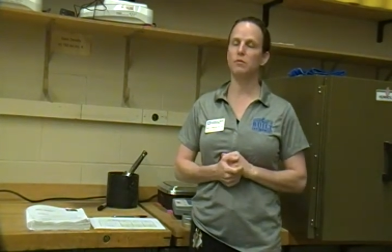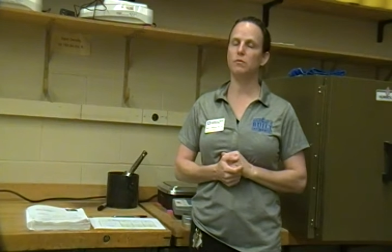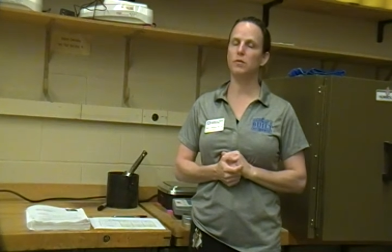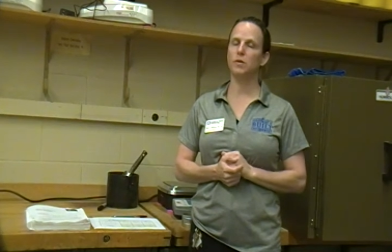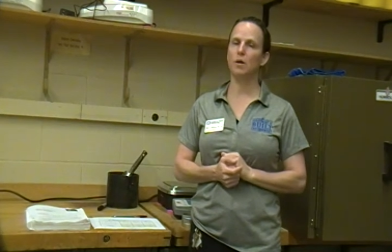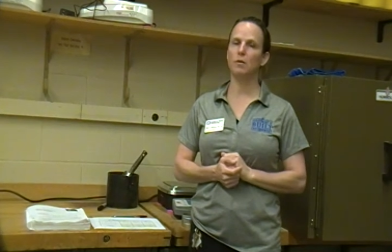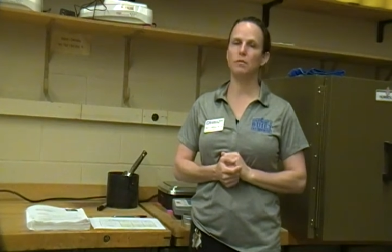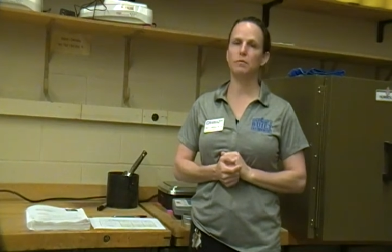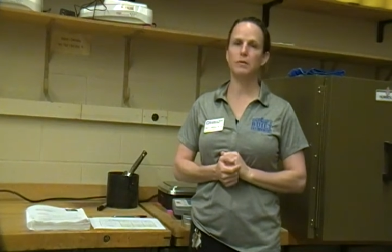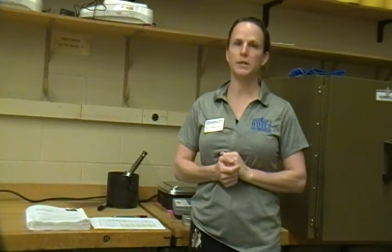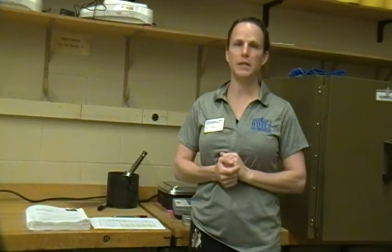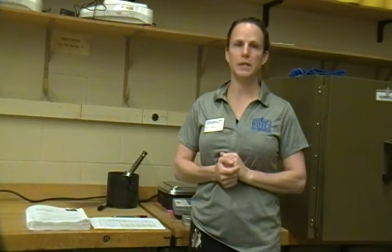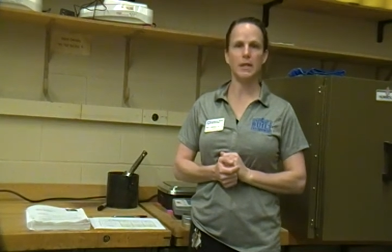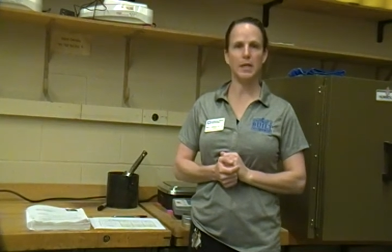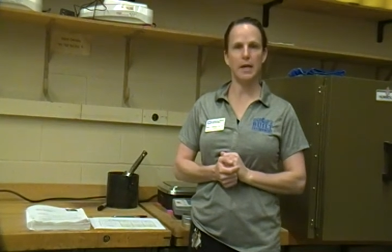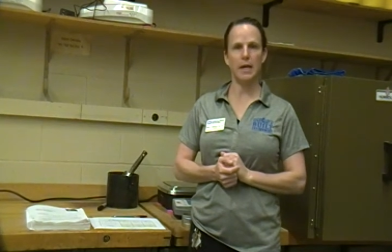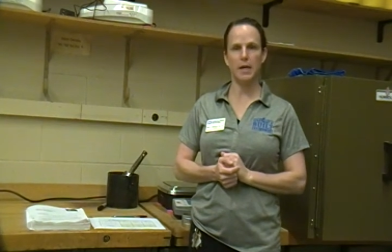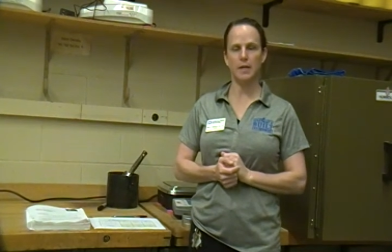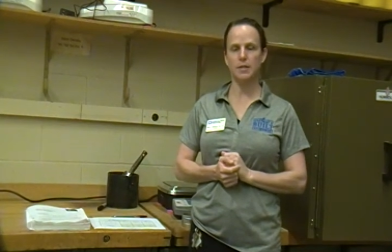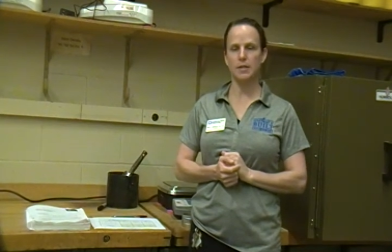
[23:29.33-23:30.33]
you don't
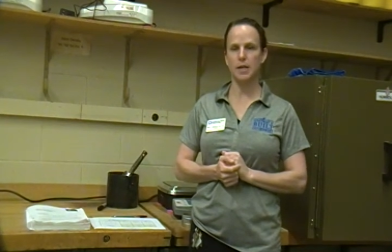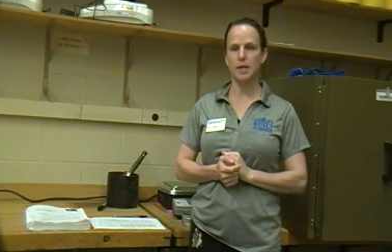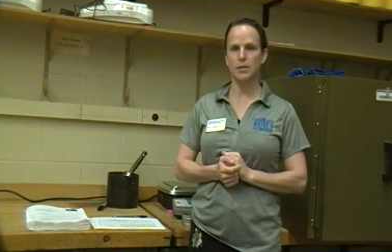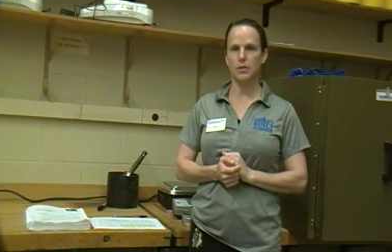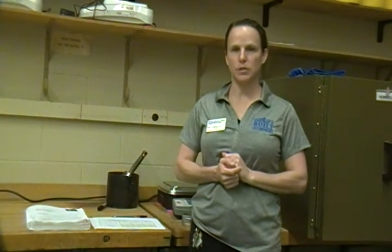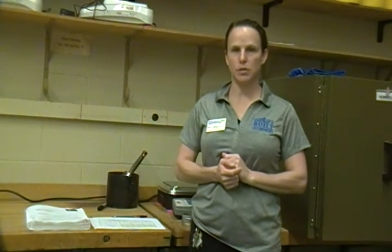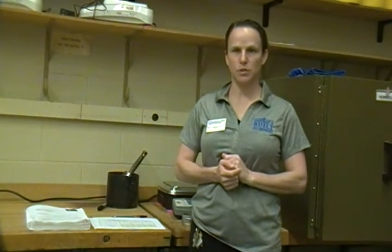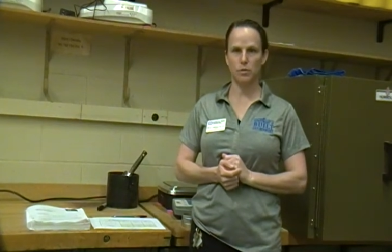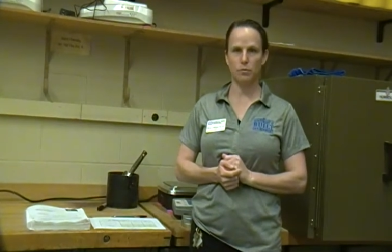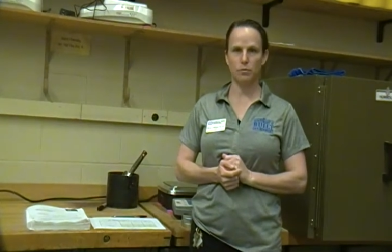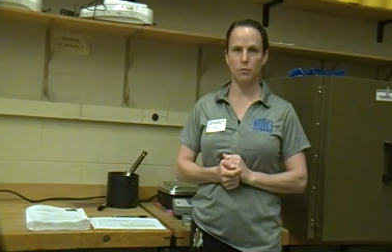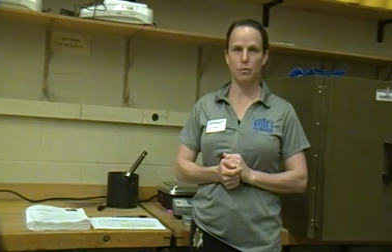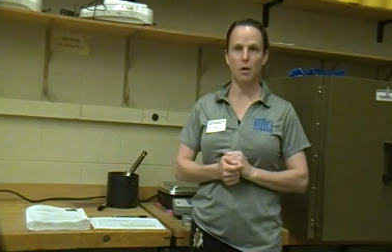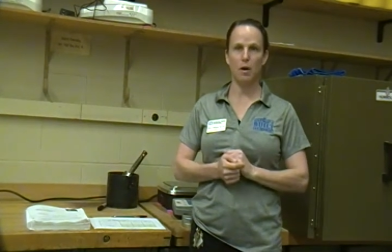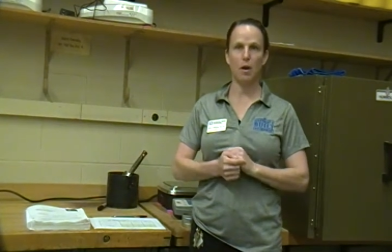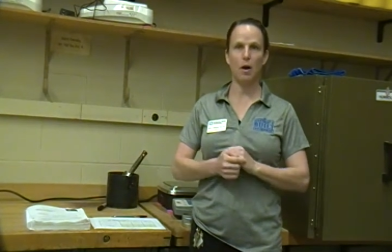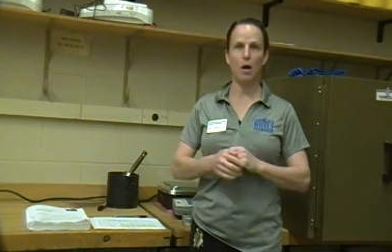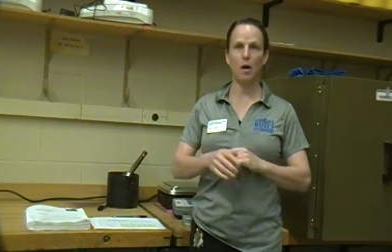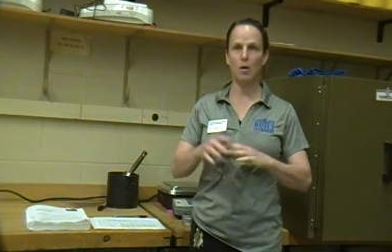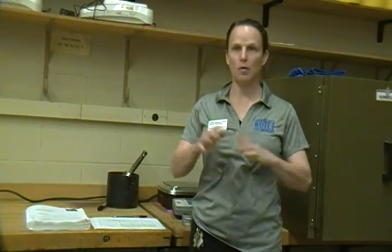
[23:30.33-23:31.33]
get access to
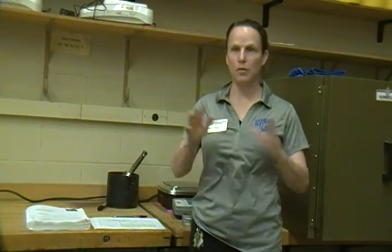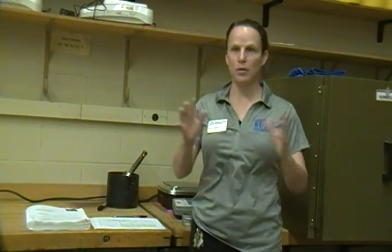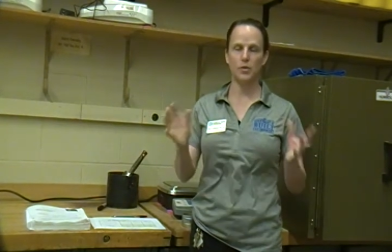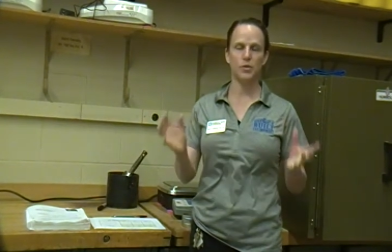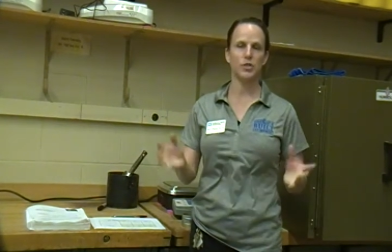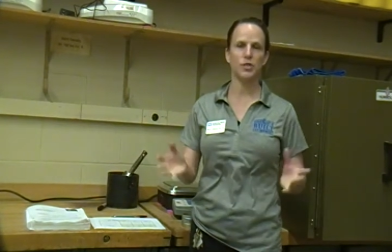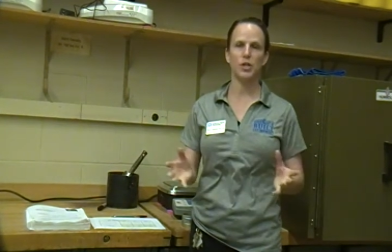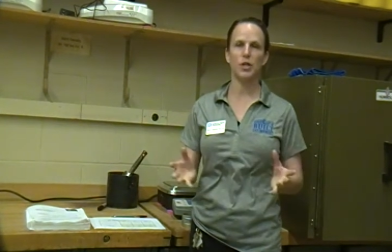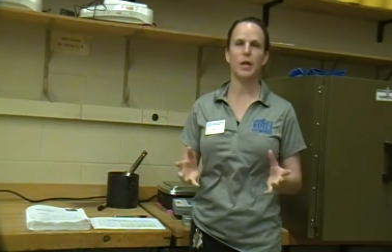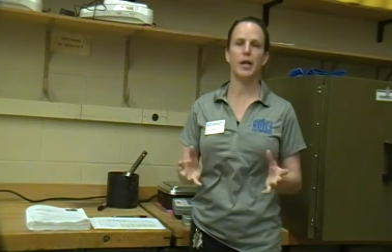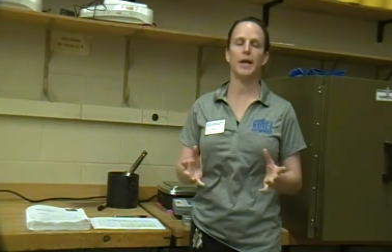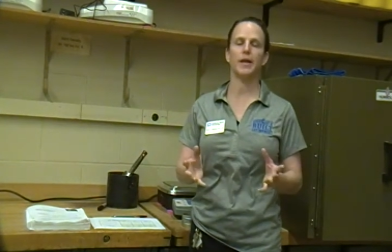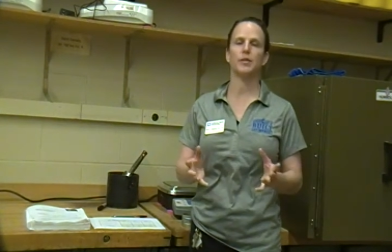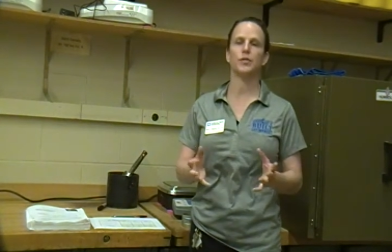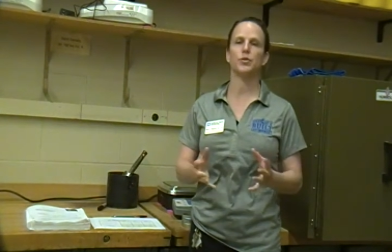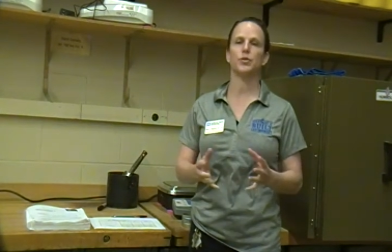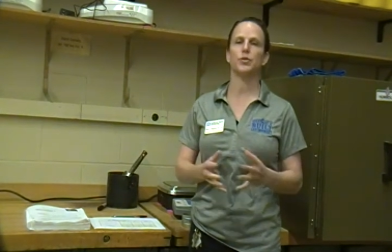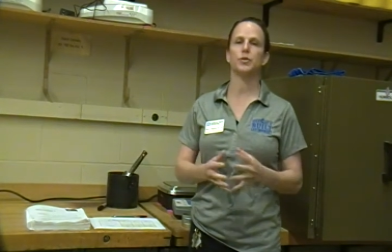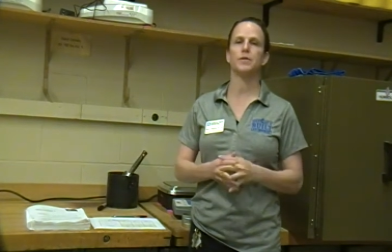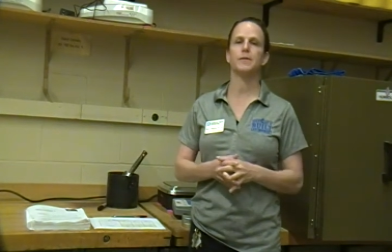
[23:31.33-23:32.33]
all those good
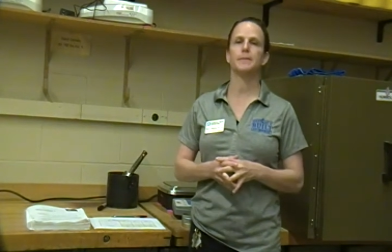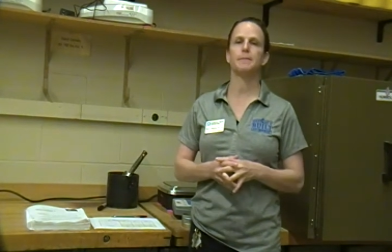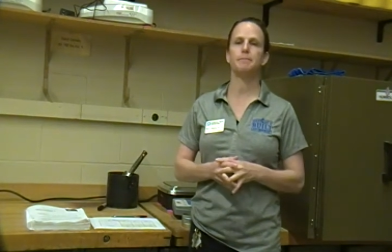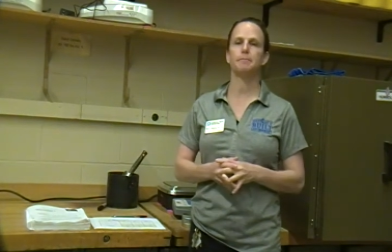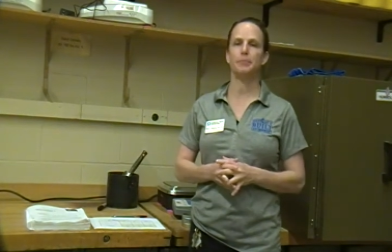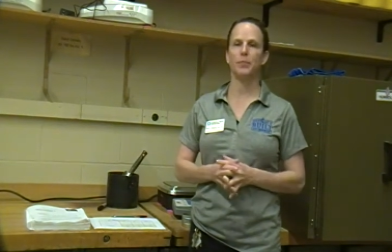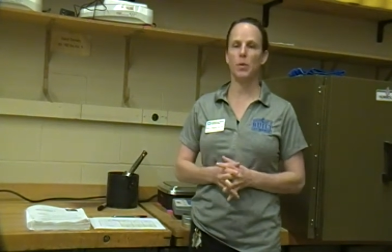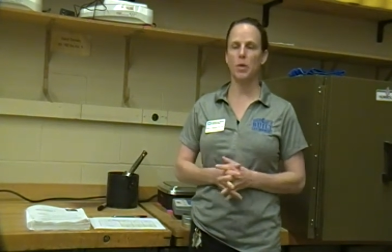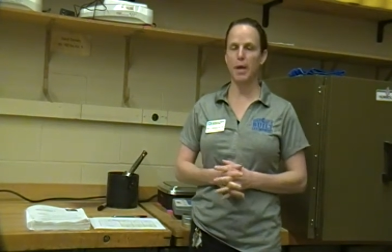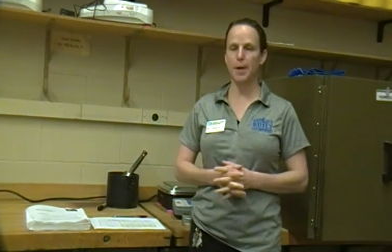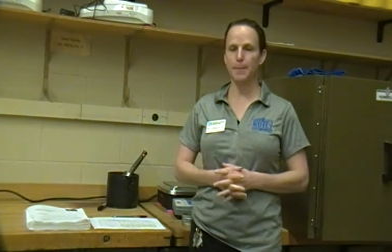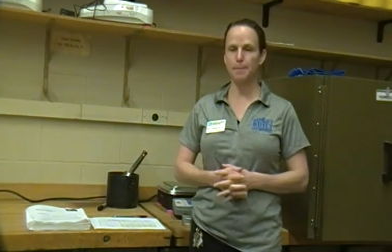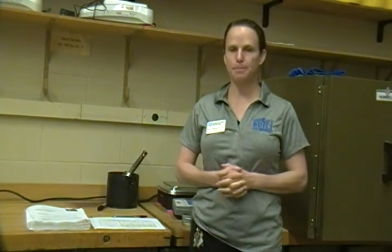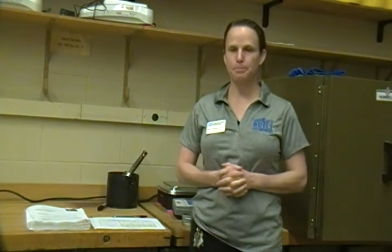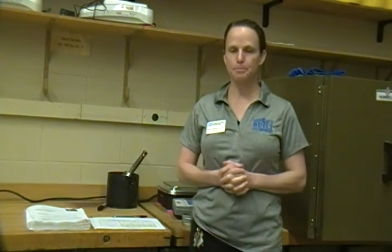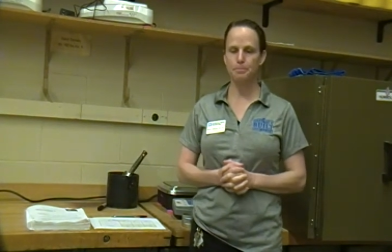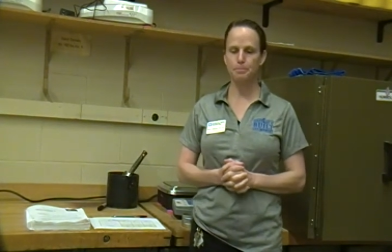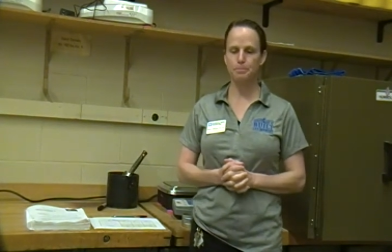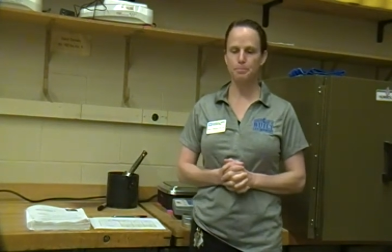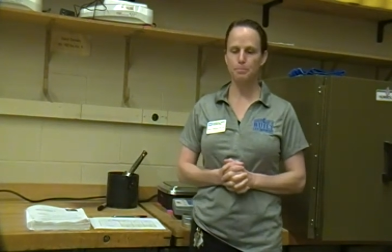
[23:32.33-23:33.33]
answers.
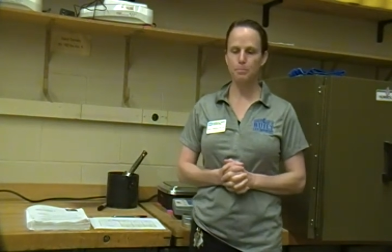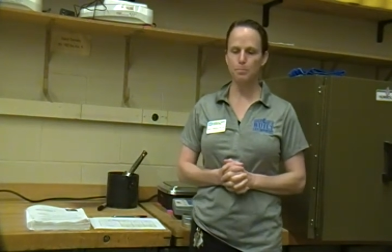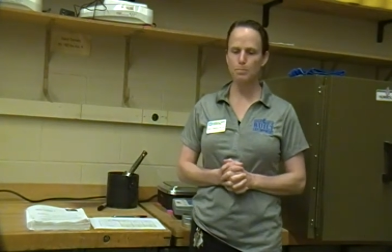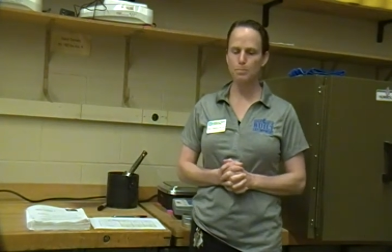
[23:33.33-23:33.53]
Okay?